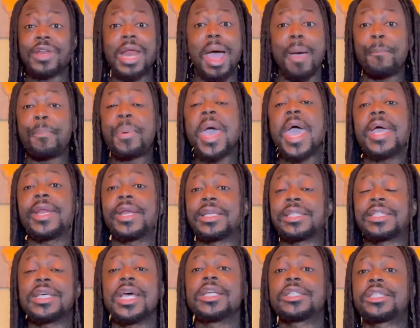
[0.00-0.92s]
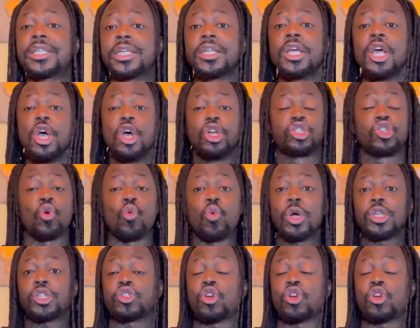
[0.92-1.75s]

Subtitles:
I'm paying attention to what's